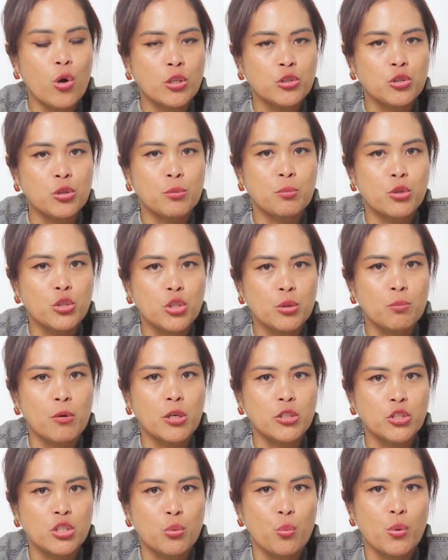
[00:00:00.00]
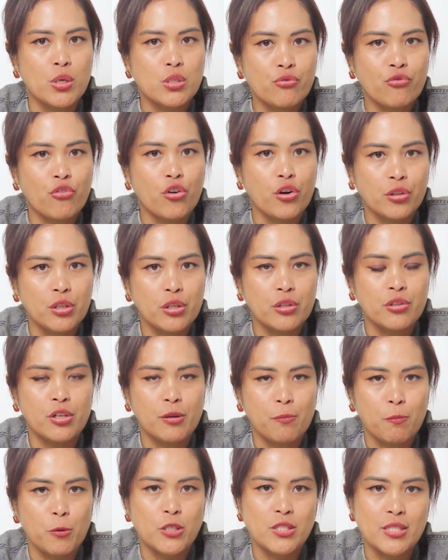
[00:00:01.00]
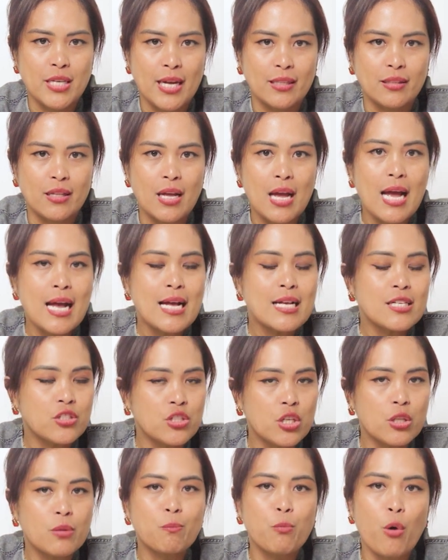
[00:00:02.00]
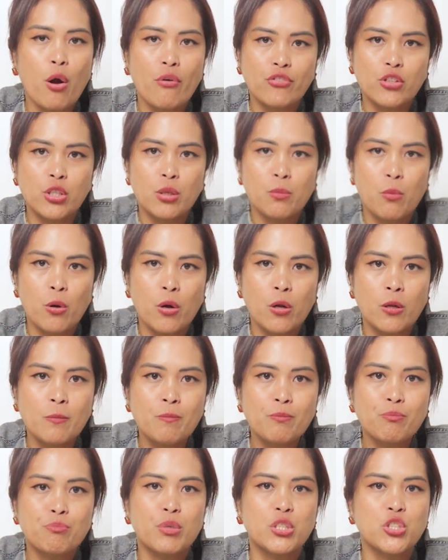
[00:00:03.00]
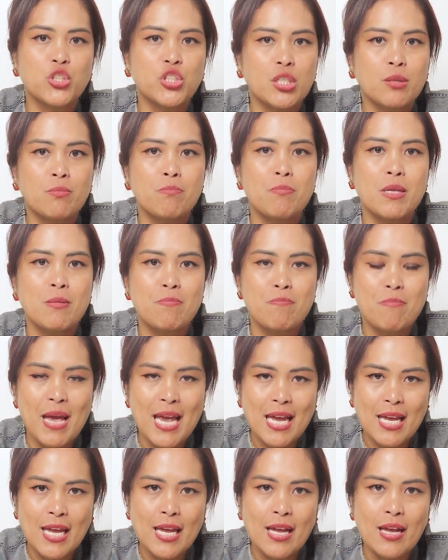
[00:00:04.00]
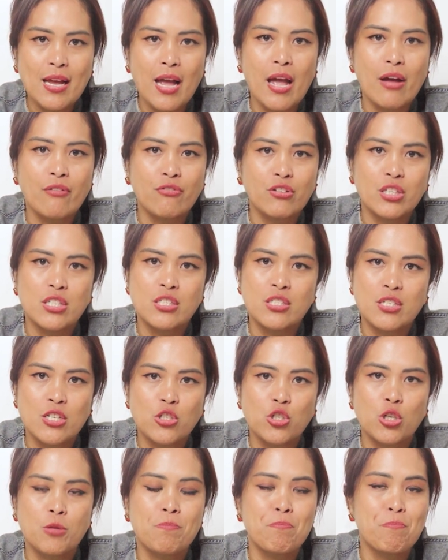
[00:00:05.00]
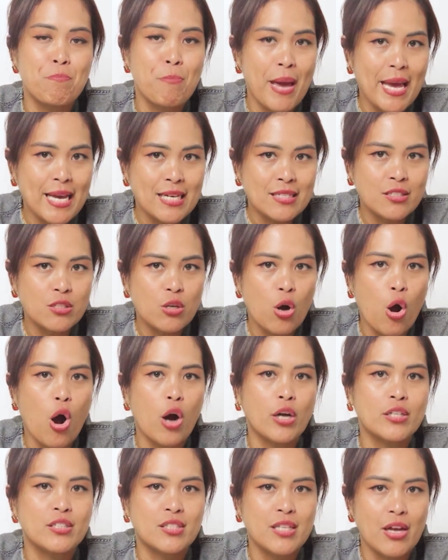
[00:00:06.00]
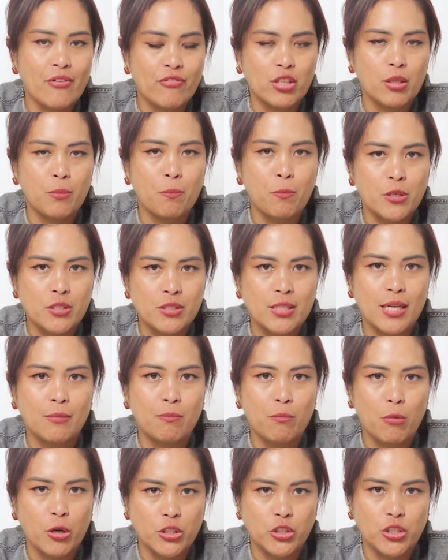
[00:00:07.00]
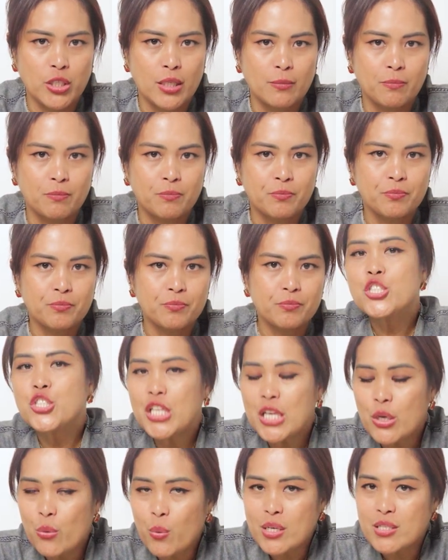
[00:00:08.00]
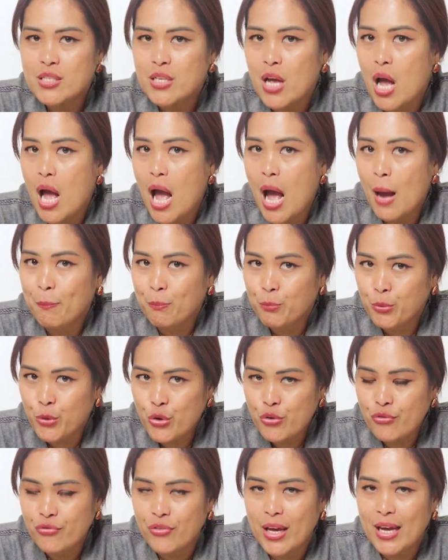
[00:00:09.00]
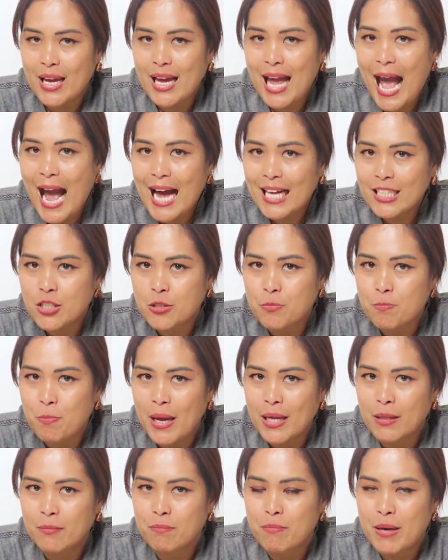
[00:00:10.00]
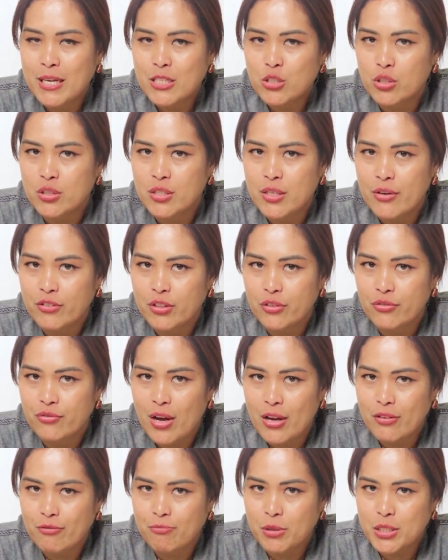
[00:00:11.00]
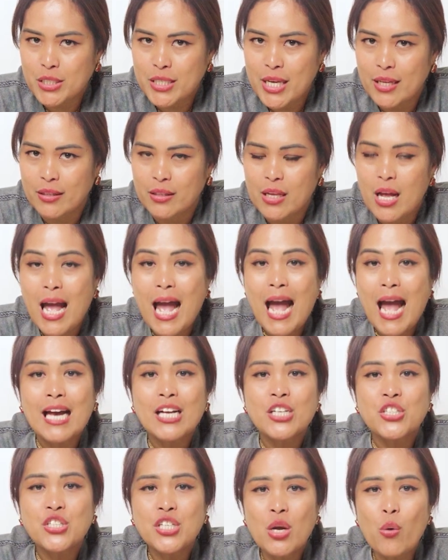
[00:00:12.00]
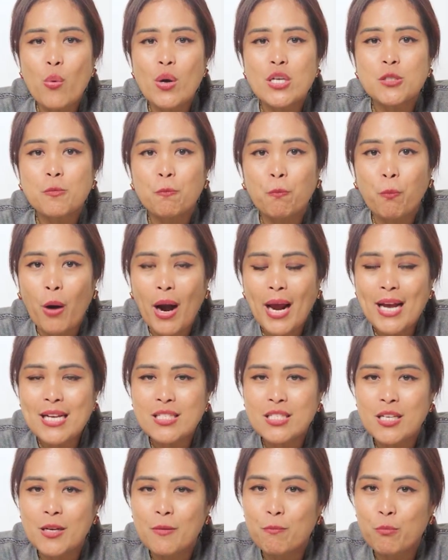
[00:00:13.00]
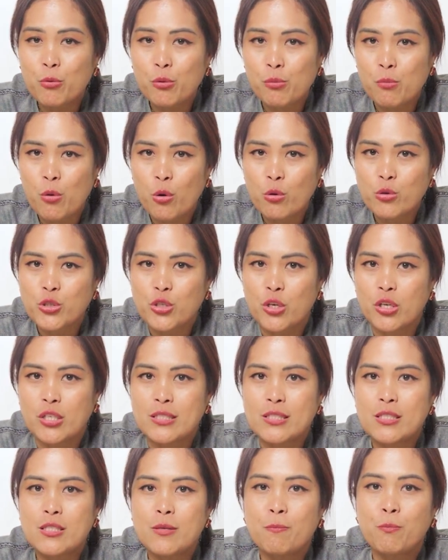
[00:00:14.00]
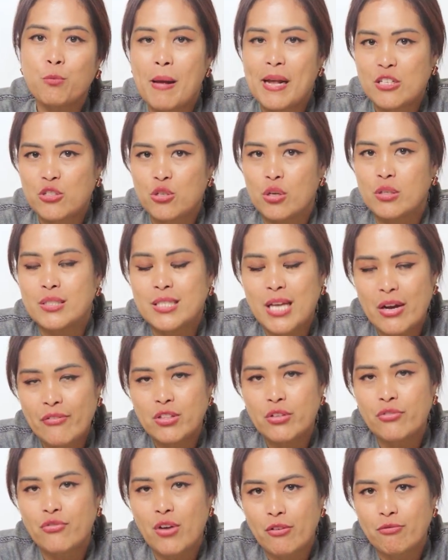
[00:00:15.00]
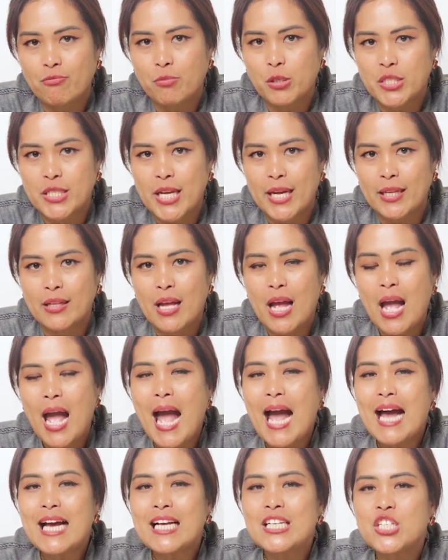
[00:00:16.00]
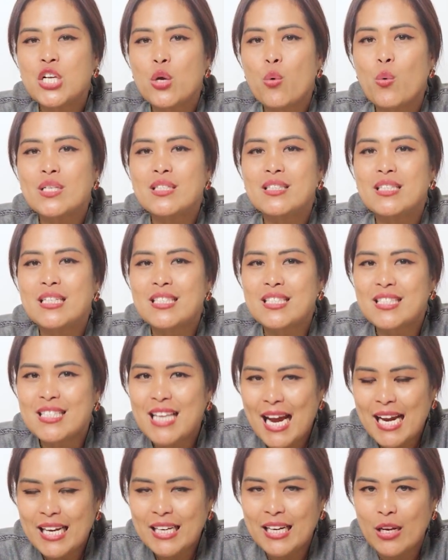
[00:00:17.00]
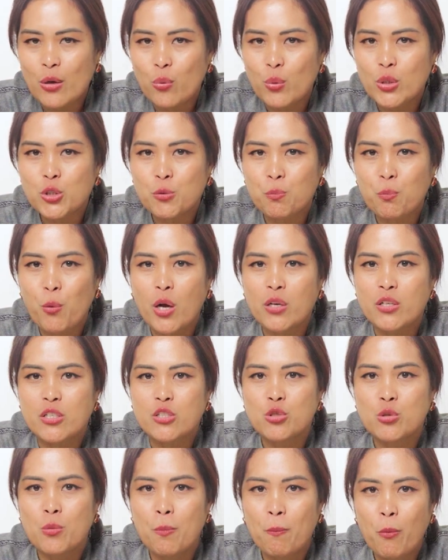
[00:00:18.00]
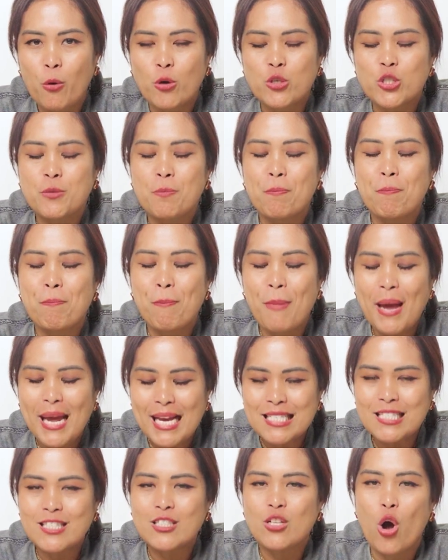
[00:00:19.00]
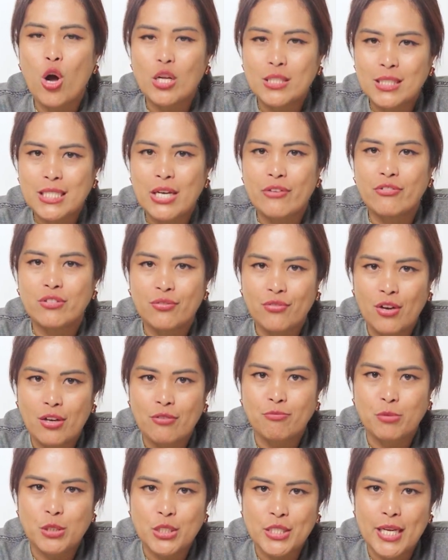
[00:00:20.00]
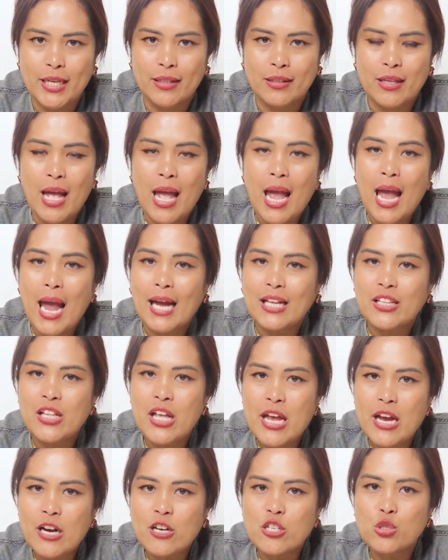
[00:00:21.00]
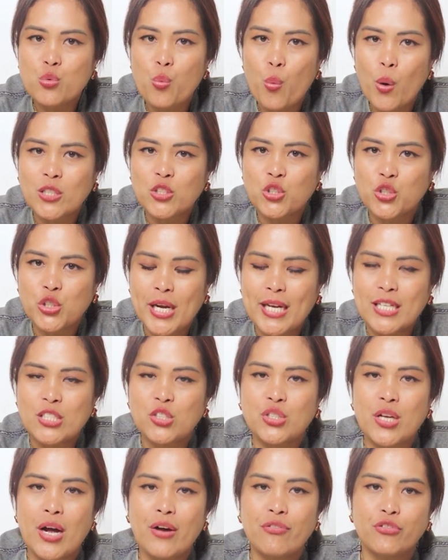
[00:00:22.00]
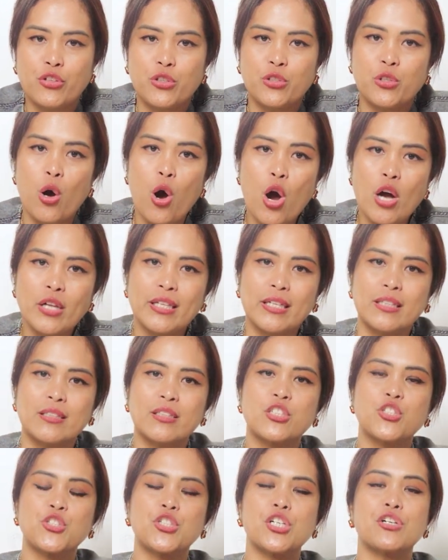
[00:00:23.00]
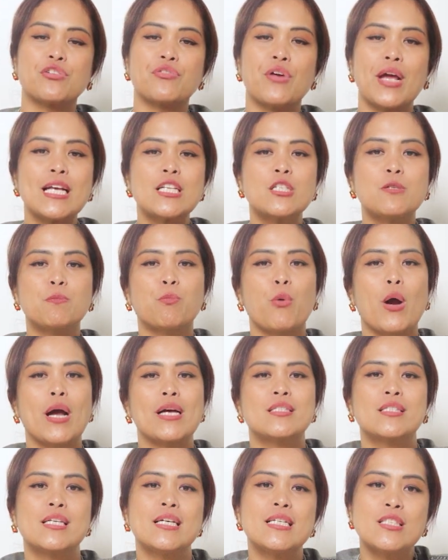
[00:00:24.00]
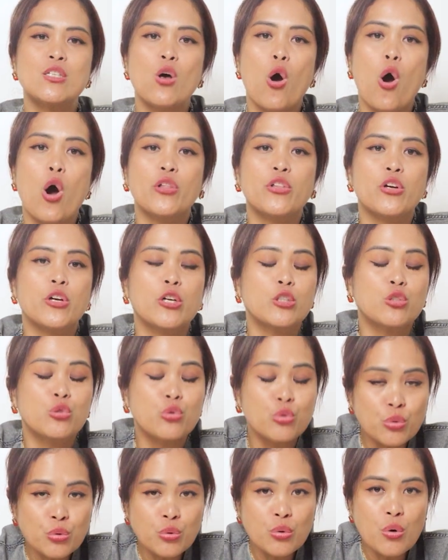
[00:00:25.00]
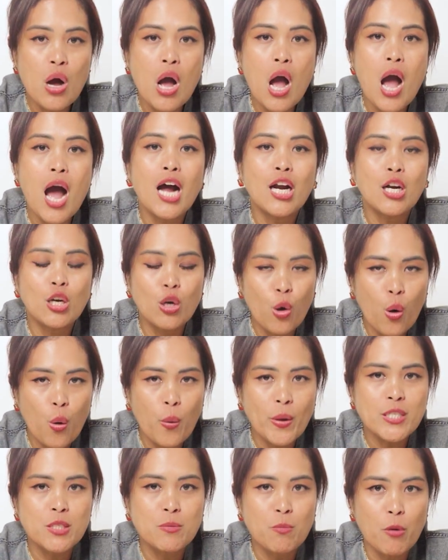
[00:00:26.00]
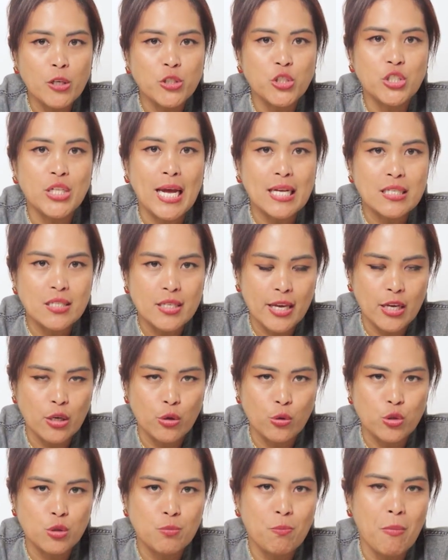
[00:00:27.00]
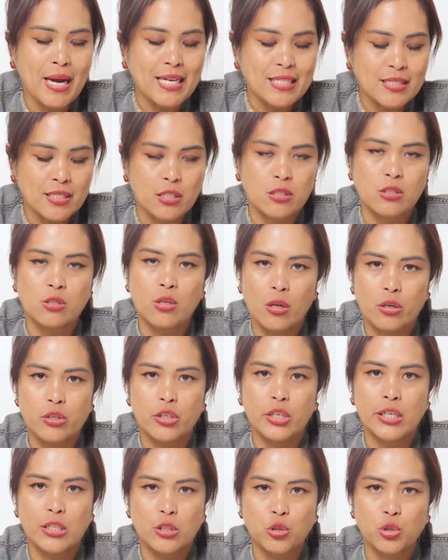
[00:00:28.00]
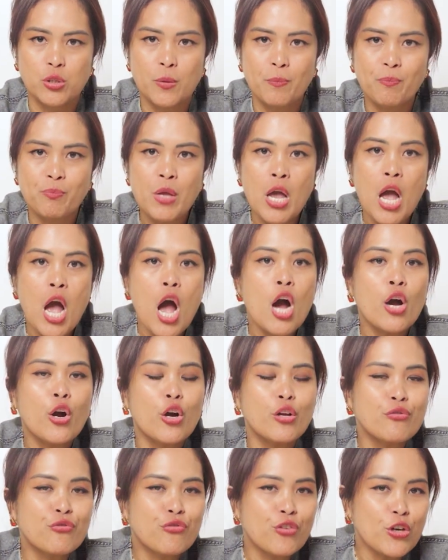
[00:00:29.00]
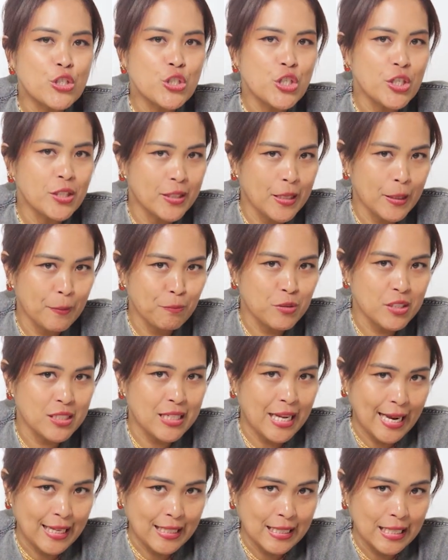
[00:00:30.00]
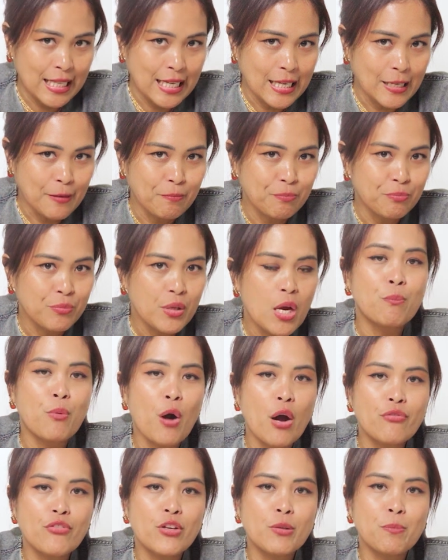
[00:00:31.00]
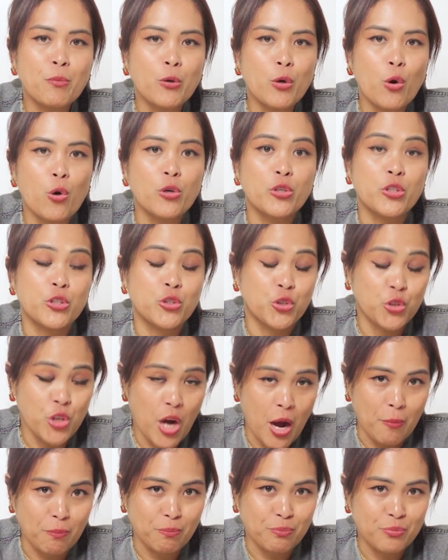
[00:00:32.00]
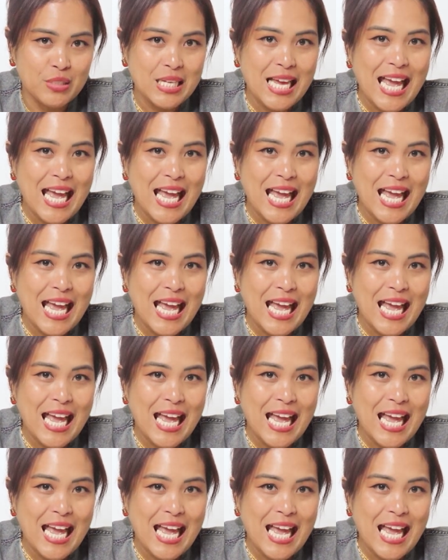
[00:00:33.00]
contribution margin was 43%. Still profitable, but she'd been making every decision based on 70% margin. She was approving ad spend based on 75%. She was pricing promotions based on 75%. She was deciding which products to push based on 75%. And here's what changed after the audit. She raised prices on her 2 lowest margin SKUs by $6 each. Conversion dipped slightly, profit per order jumped.